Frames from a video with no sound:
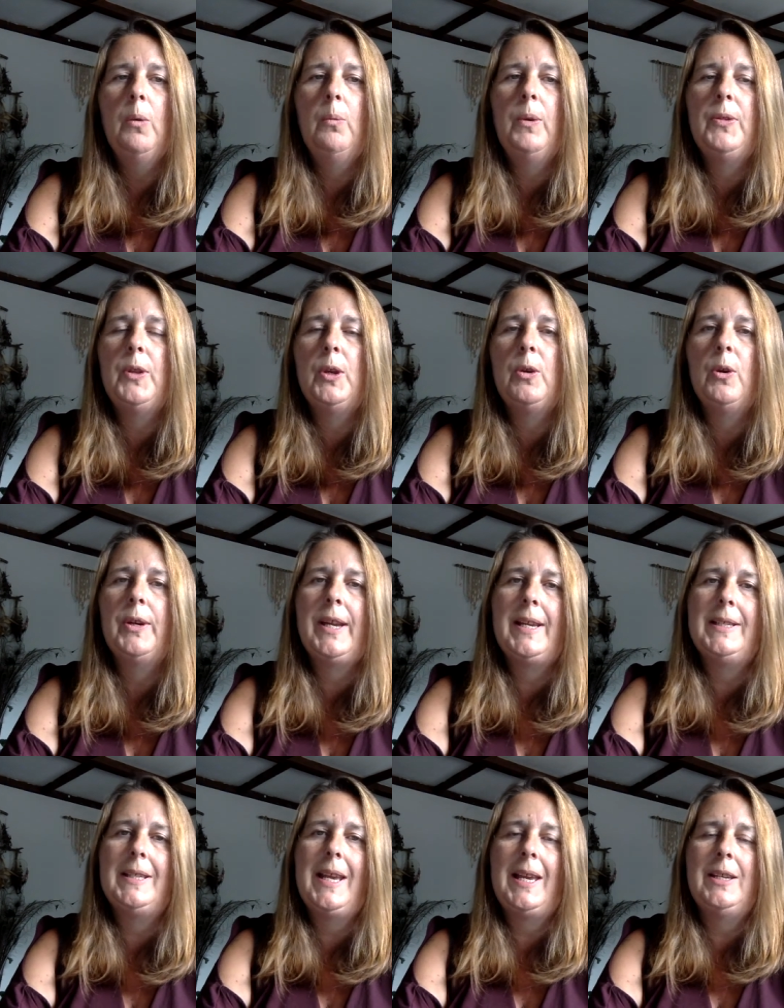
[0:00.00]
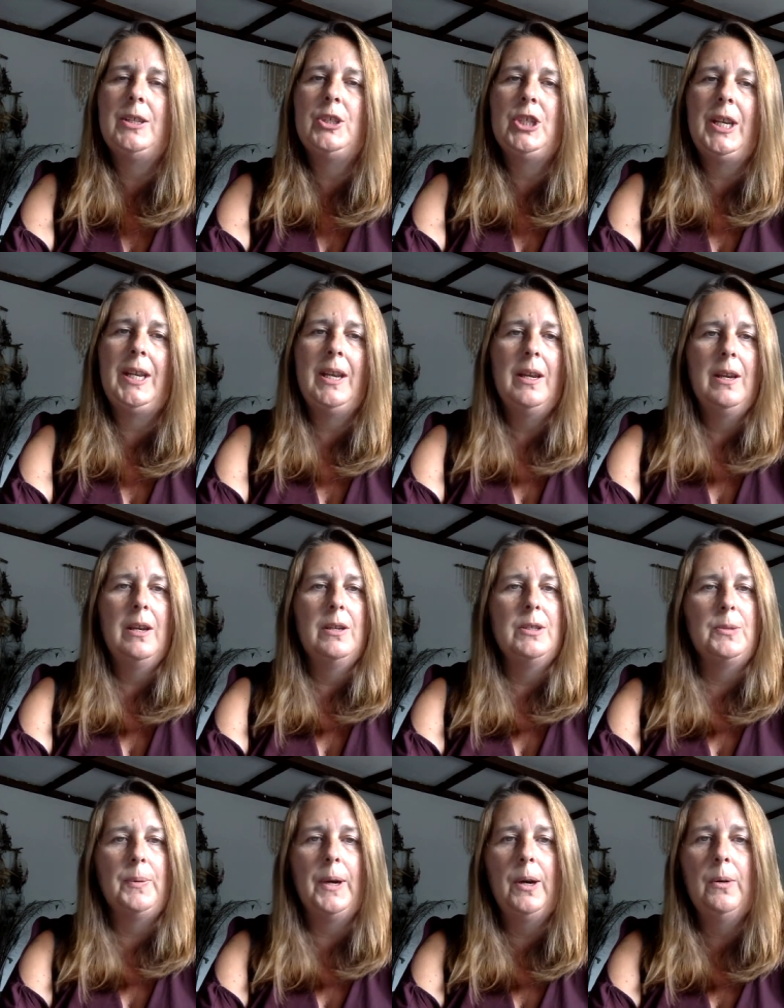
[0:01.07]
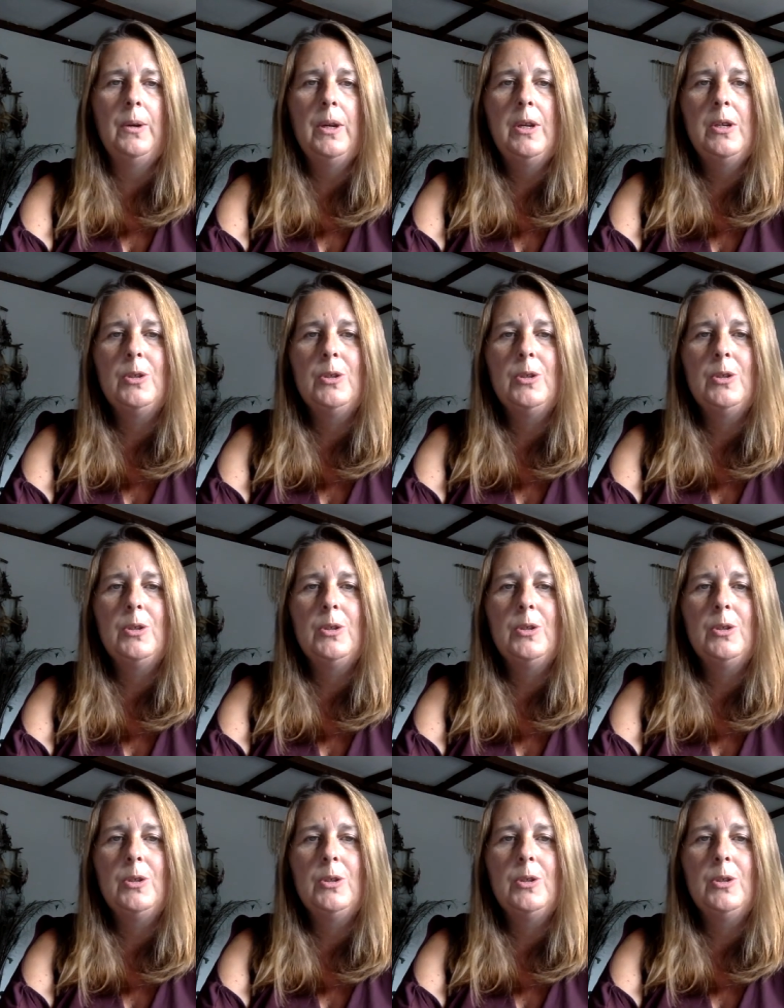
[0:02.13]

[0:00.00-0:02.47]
with the goddess energy as well.